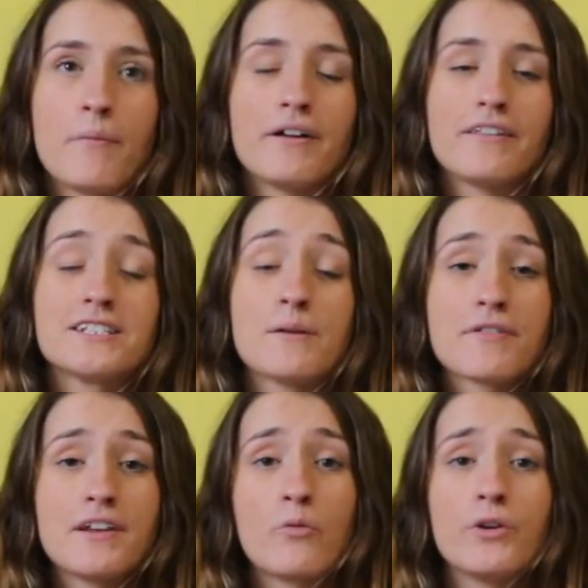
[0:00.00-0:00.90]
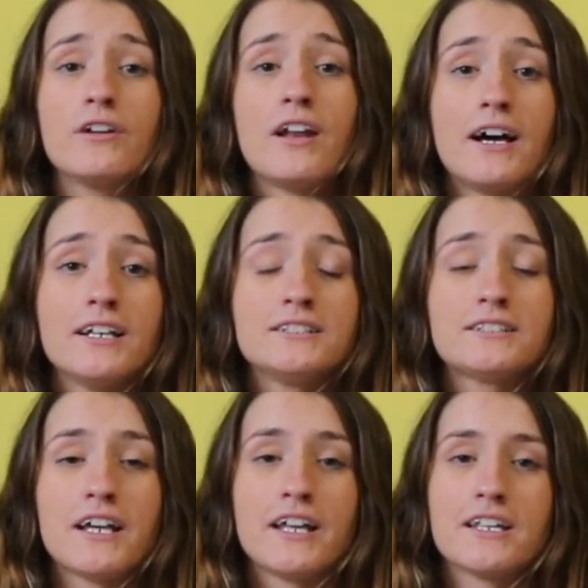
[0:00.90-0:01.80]
But there's something I
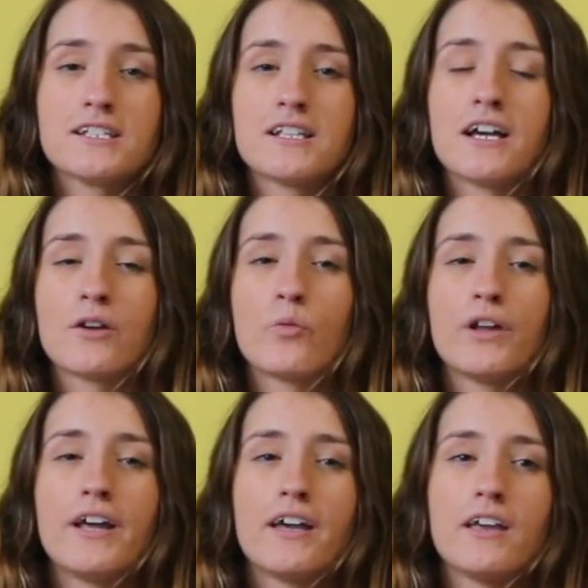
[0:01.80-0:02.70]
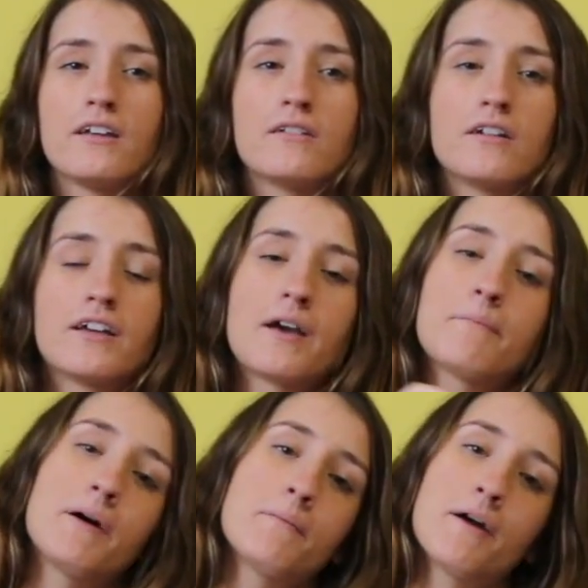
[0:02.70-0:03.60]
realized, and it's like when I
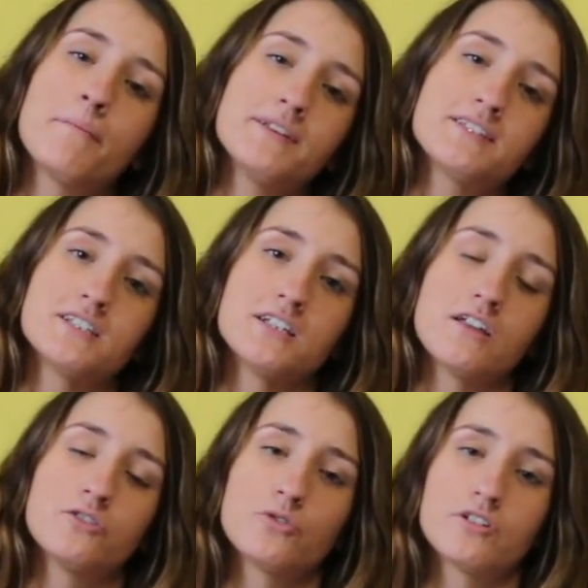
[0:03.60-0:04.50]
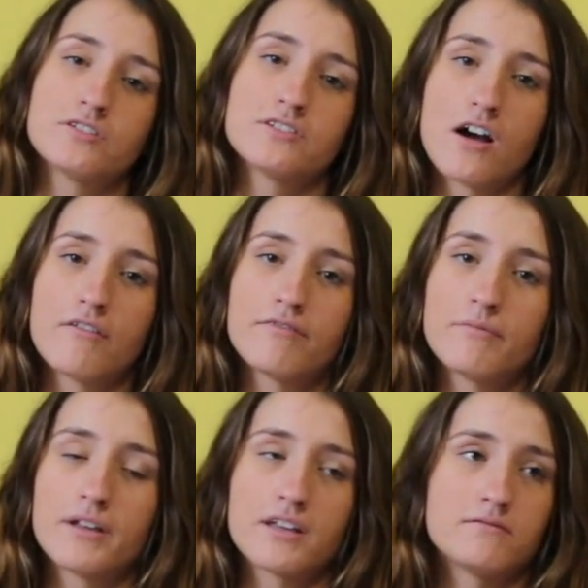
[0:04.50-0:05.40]
kept my mind busy doing stuff,
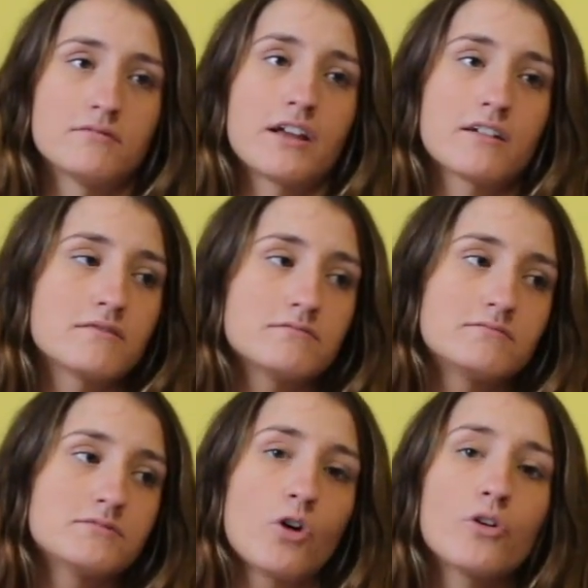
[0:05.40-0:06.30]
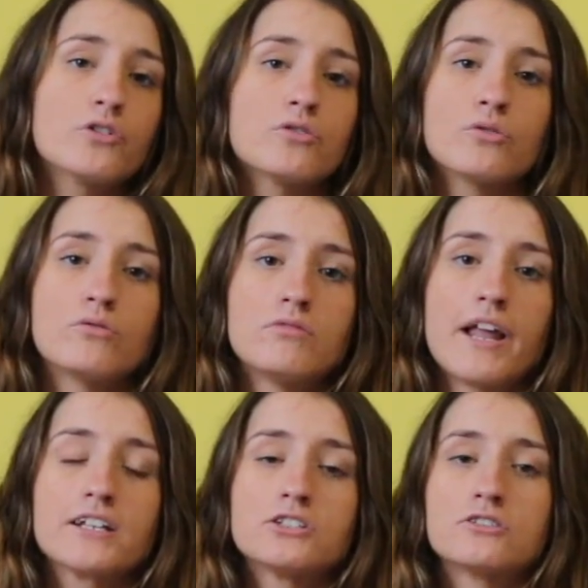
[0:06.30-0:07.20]
making like going to
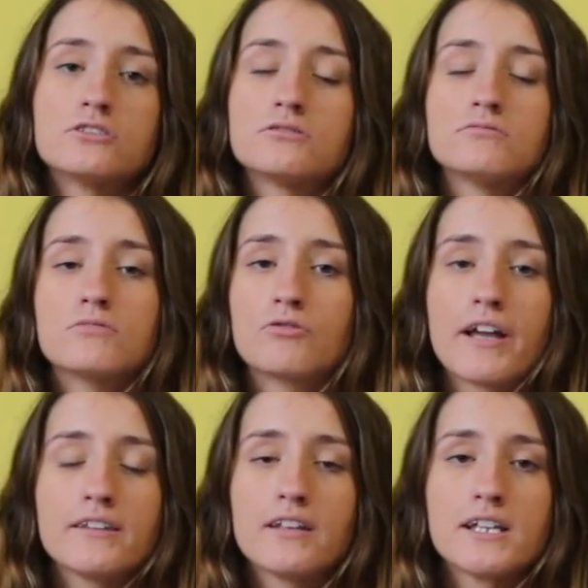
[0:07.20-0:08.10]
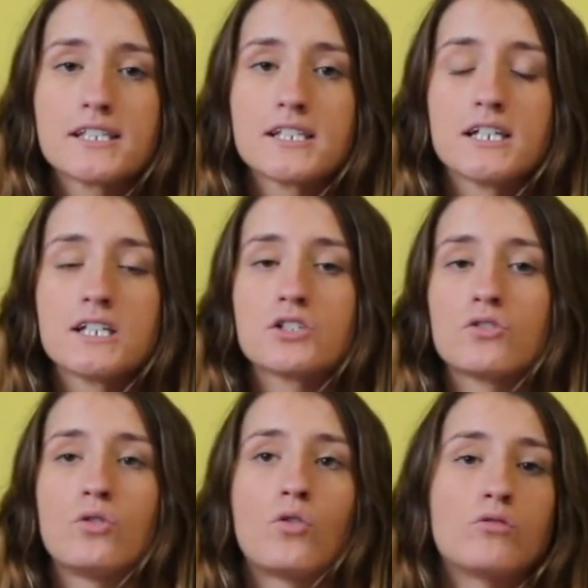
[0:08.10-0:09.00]
lectures, writing essays,
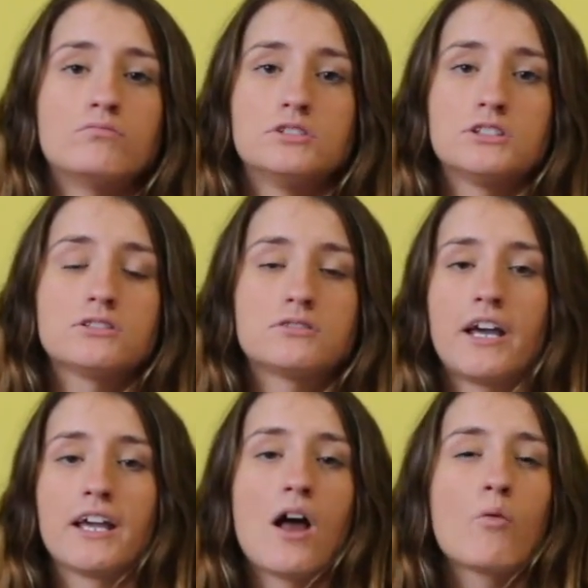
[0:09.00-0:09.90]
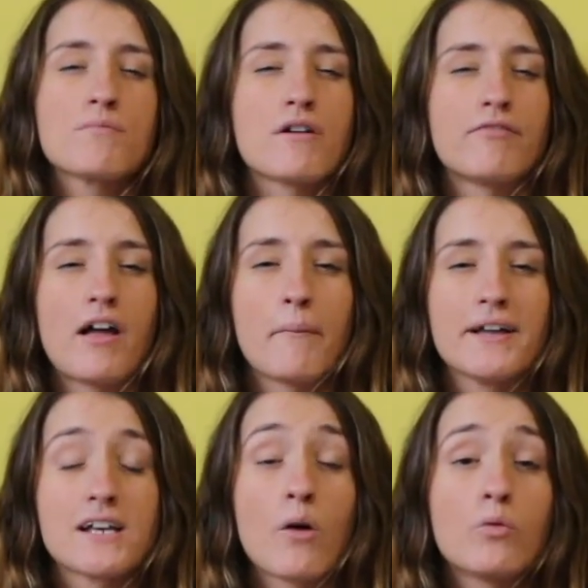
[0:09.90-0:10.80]
or just hanging out with my
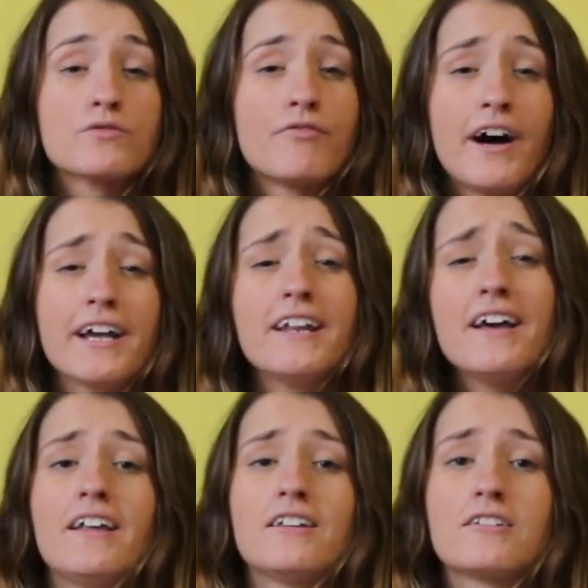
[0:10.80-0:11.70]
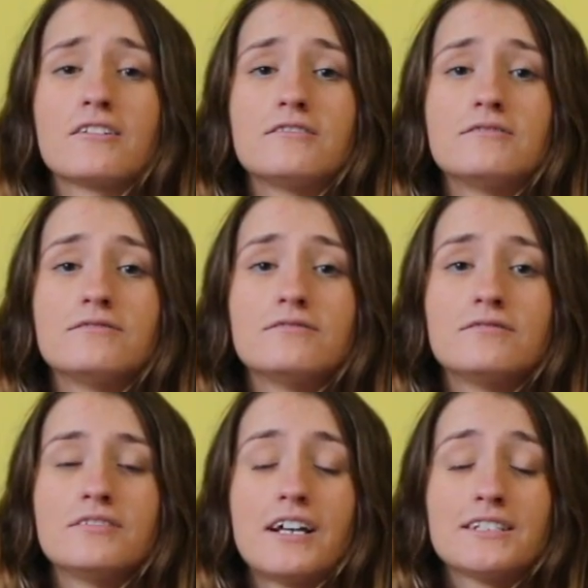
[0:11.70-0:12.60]
flatmates, I was fine. And
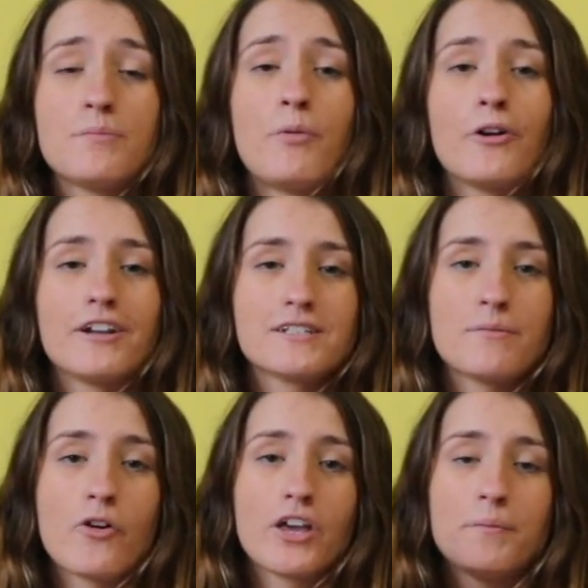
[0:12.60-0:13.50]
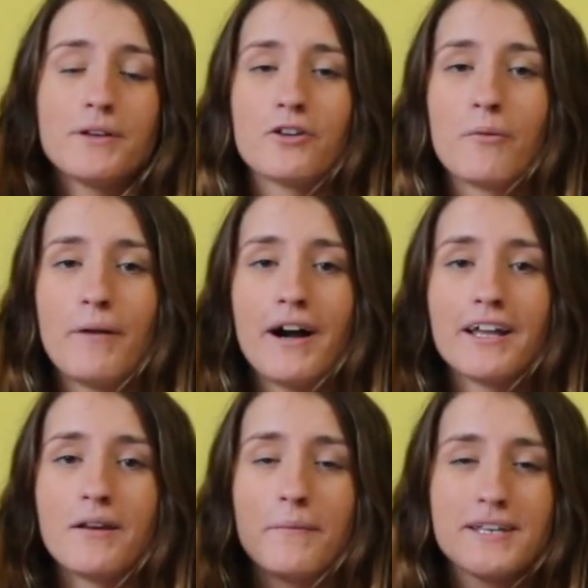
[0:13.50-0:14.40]
that's the point, it's about keeping your
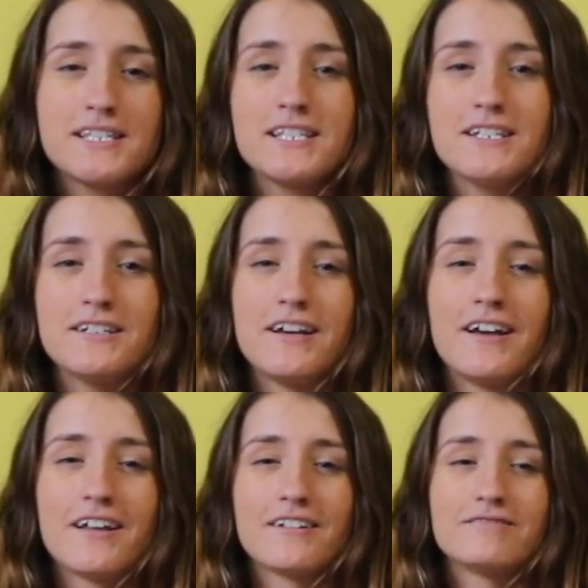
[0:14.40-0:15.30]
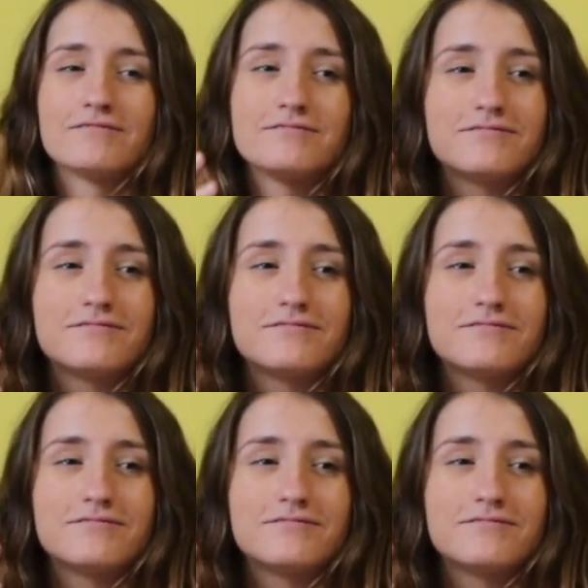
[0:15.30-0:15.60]
mind busy and